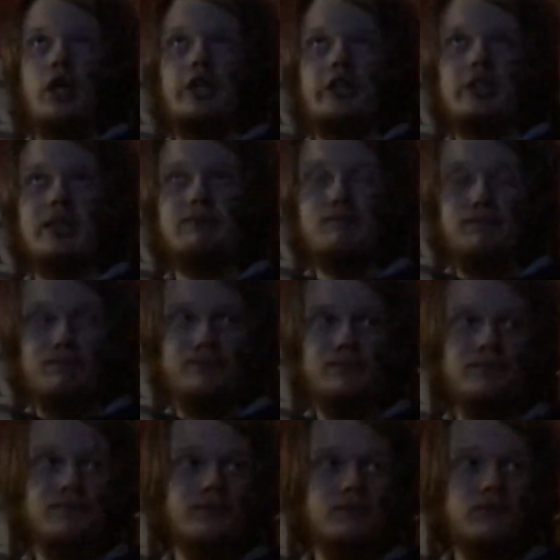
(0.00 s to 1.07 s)
game.
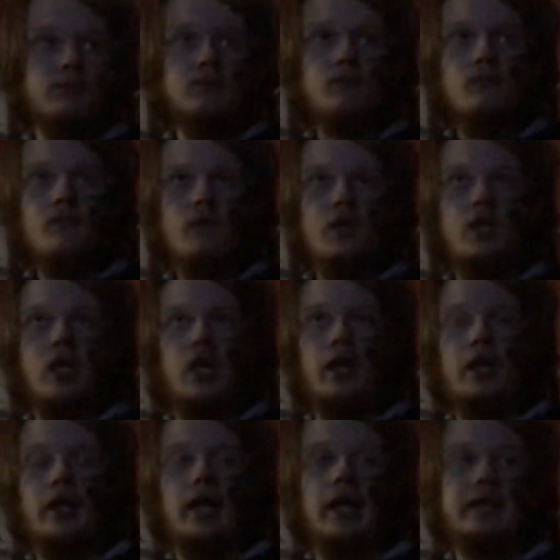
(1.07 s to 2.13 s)

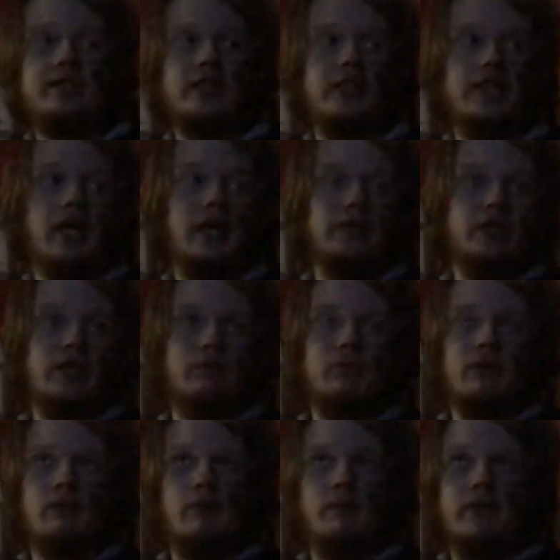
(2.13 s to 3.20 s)
and yeah, I know that I'm going
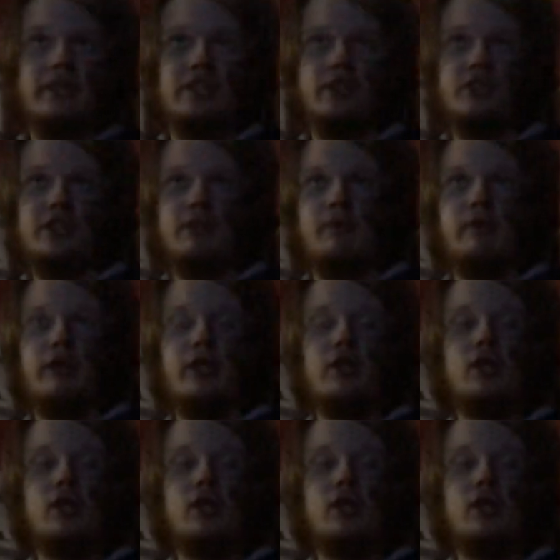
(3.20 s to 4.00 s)
to be missing some of it.